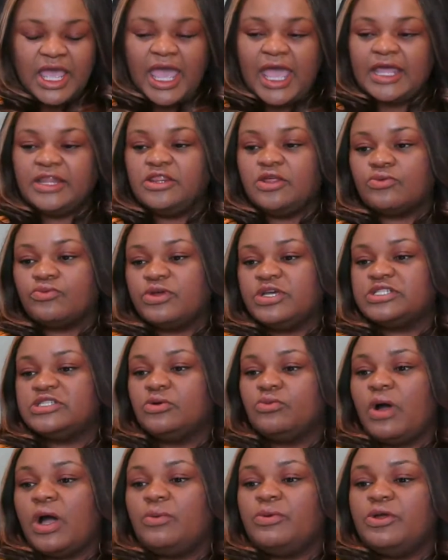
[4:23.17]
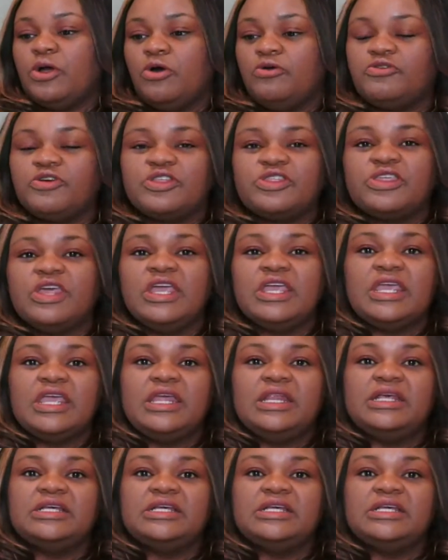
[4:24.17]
And the reason why we overthink it